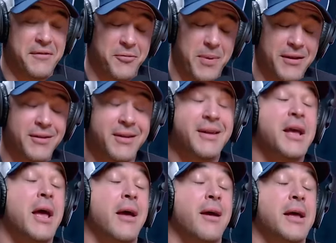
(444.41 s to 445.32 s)
spent
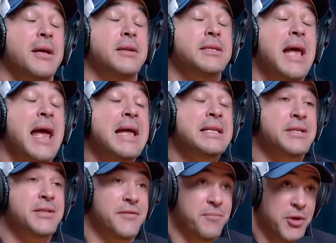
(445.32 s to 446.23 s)

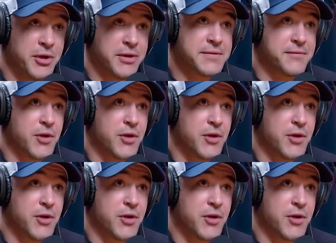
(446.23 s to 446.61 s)
tens of millions of